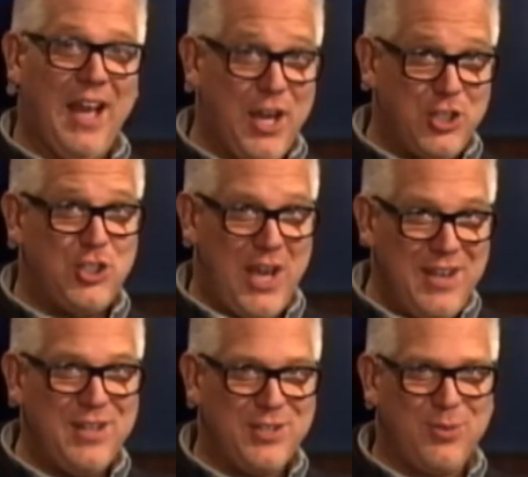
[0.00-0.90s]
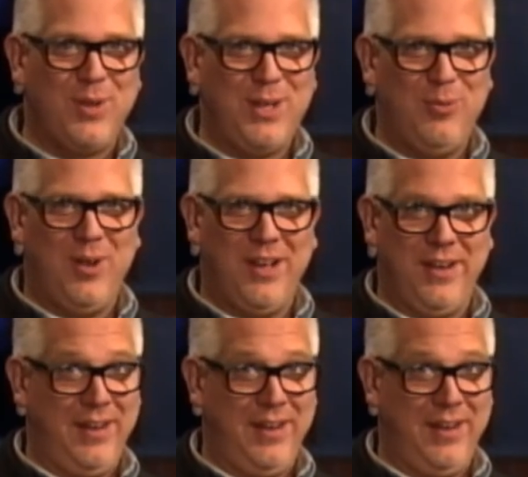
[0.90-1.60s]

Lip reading: Agenda 21?